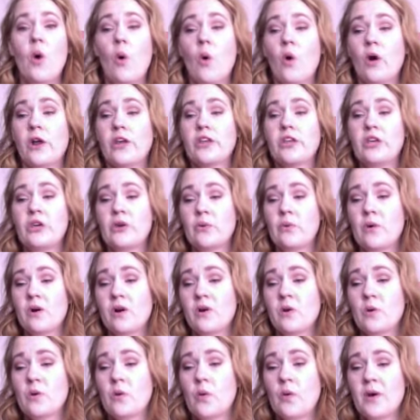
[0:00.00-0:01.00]
Or you
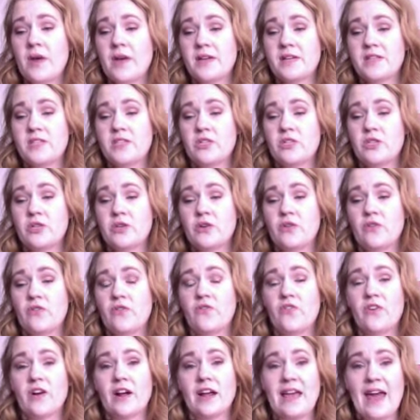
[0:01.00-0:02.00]
are going to
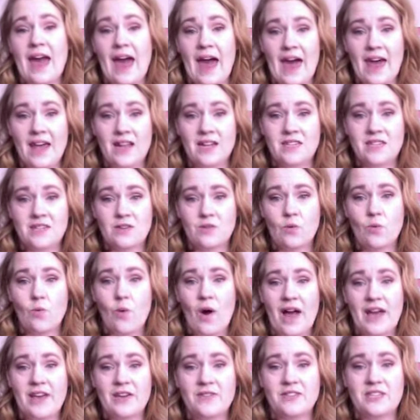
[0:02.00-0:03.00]
forget
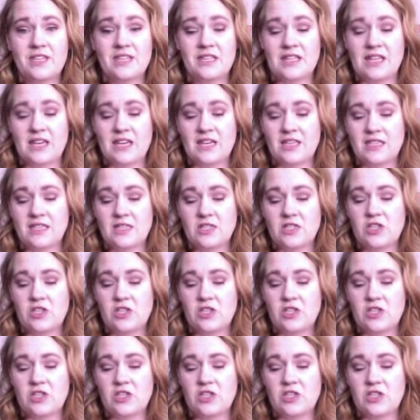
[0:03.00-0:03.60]
why you did this.